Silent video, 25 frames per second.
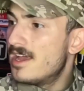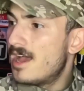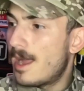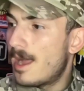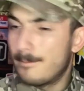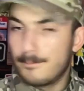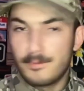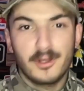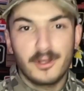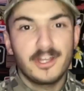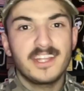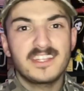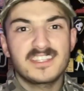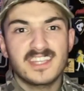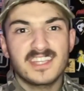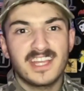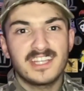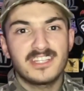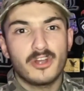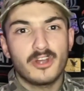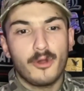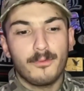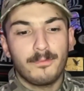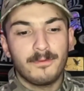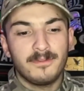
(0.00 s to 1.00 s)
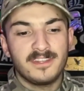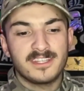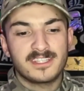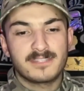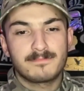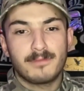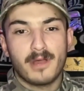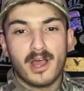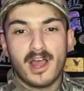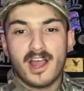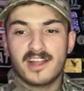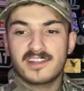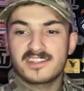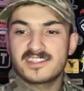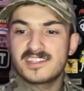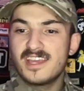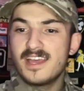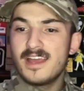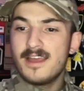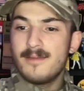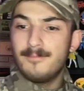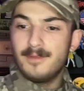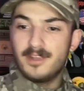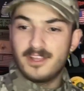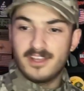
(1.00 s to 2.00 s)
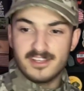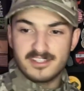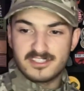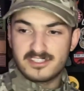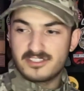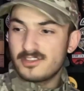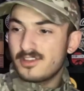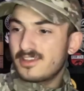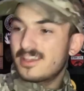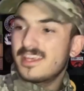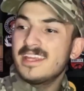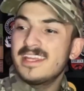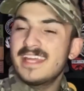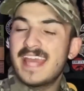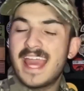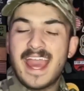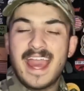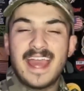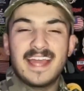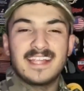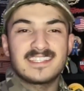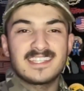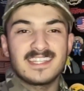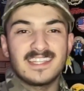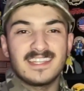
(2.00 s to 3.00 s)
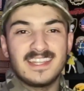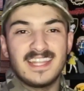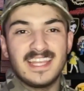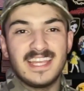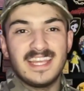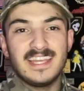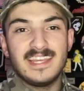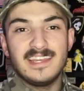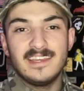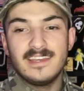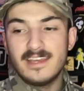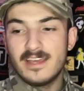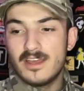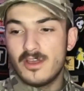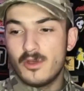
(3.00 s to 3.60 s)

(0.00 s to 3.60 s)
I'm pretty excited to open this box because looking at the